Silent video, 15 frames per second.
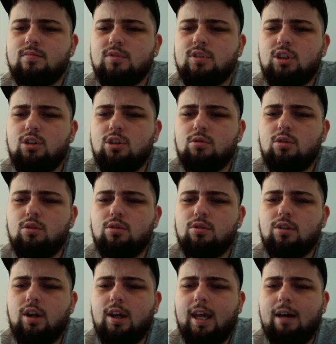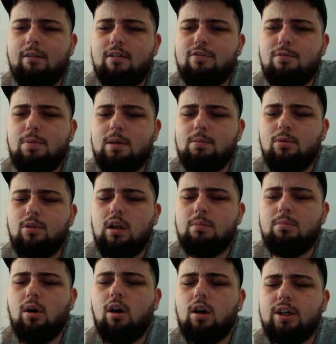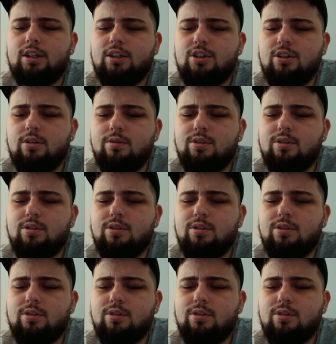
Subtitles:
So you're accounting for people that are behind you,